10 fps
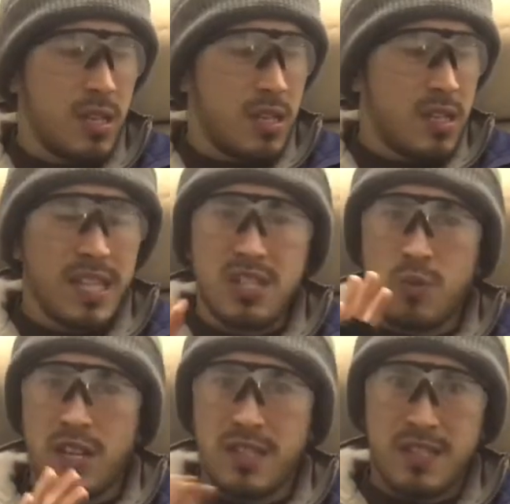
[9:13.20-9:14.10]
That's
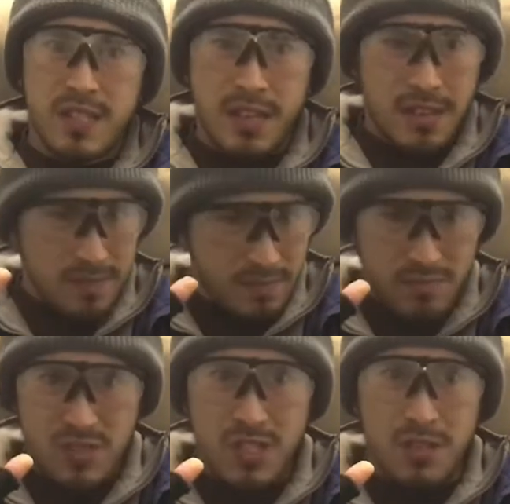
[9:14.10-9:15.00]
why I say
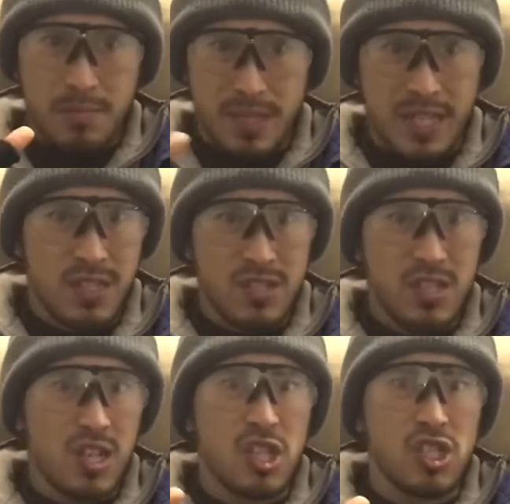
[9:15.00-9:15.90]
to beginners,
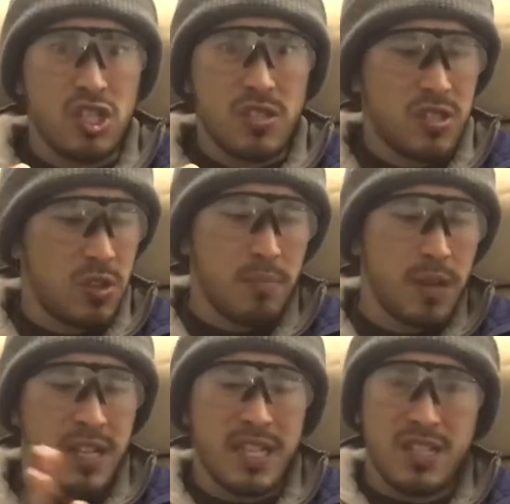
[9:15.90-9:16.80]
don't
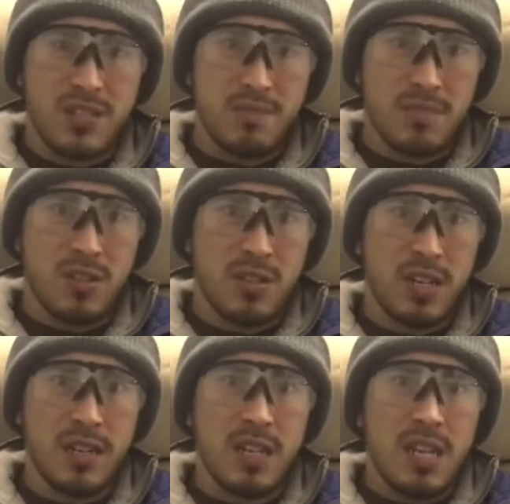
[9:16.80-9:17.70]
buy these, all
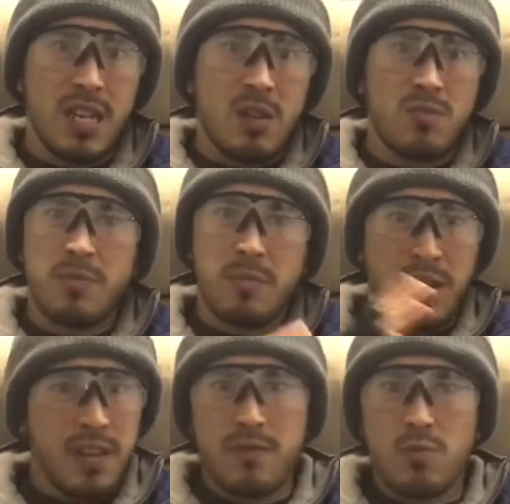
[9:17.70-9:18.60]
right? When you've been
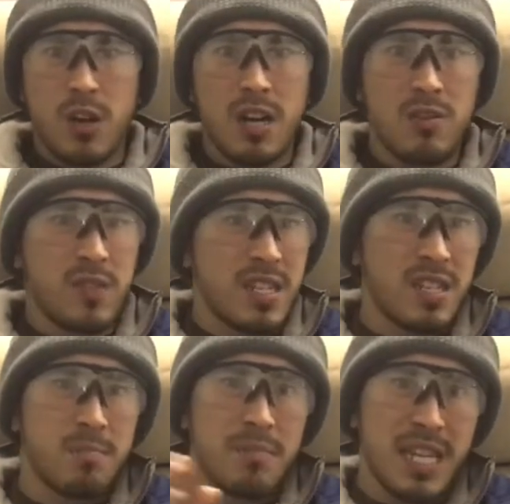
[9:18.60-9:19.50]
playing for a while, then
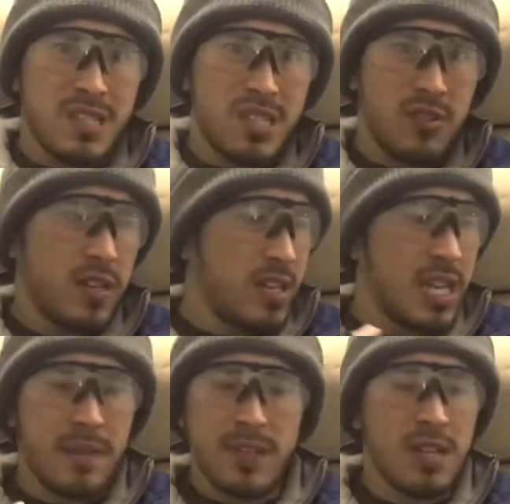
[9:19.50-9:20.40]
you may consider it.
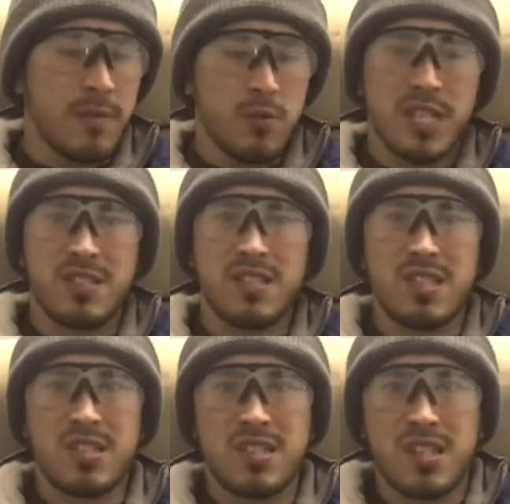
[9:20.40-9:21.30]
Even I've only
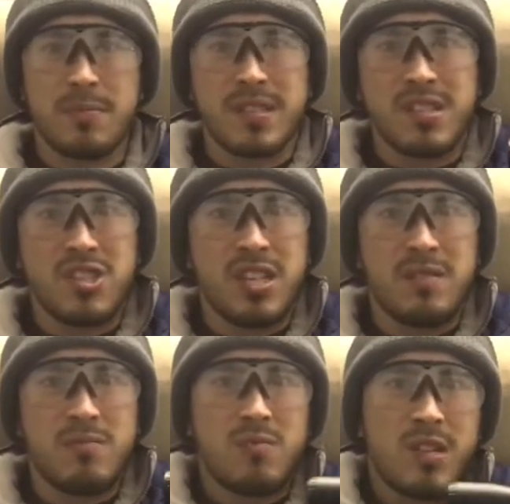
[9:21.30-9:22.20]
considered sniping this year,
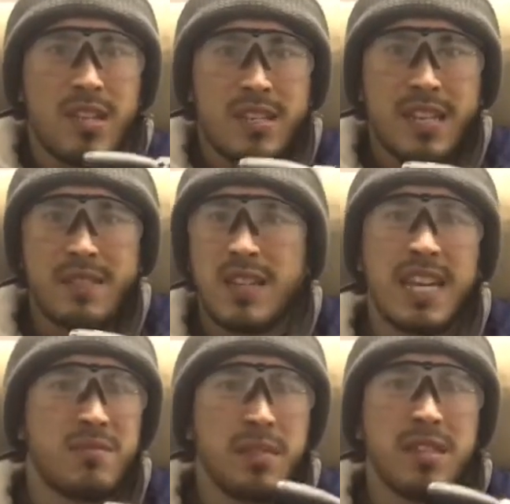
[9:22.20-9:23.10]
and again, it
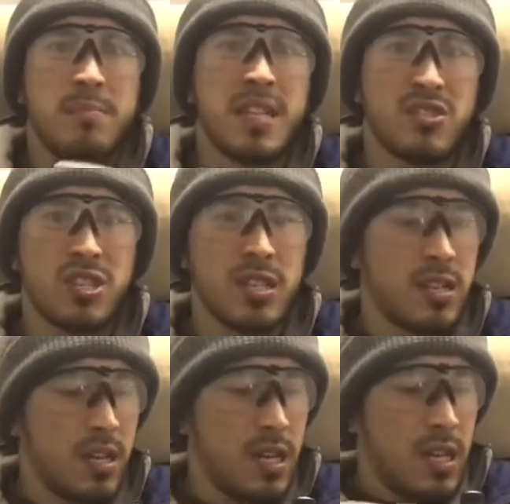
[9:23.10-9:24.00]
hasn't been the best year.
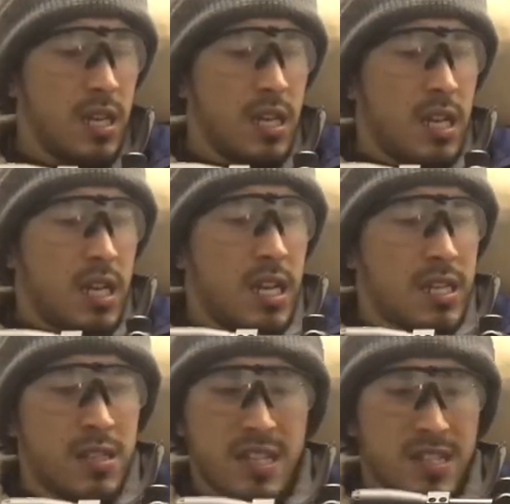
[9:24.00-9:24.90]

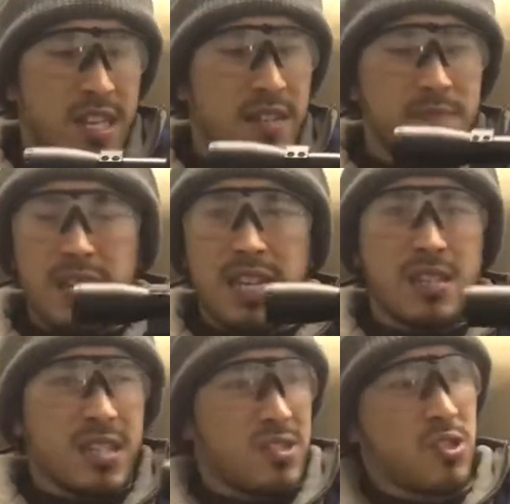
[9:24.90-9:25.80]
Like I said,
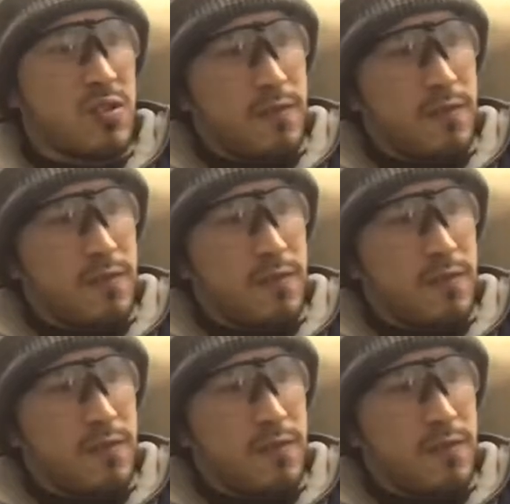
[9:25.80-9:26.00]
it's good for